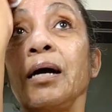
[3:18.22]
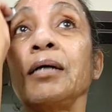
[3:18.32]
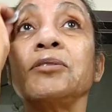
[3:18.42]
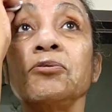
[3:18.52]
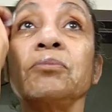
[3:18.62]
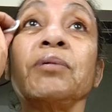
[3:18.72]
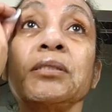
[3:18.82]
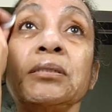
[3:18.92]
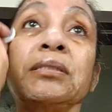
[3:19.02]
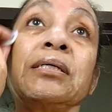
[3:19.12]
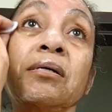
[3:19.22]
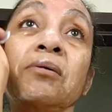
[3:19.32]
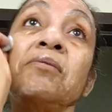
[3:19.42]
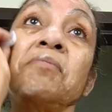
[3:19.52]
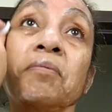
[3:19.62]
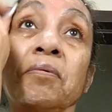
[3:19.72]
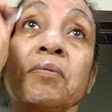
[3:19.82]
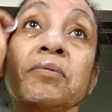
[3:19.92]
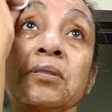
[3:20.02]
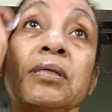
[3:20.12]
I do it myself,
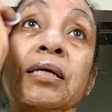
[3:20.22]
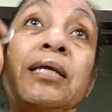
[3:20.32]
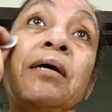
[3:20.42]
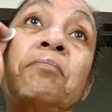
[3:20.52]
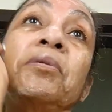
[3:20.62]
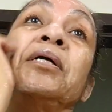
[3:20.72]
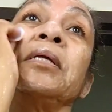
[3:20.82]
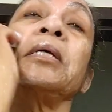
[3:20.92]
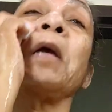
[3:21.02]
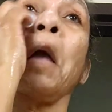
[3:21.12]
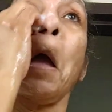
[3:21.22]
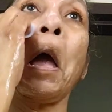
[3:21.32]
save that money.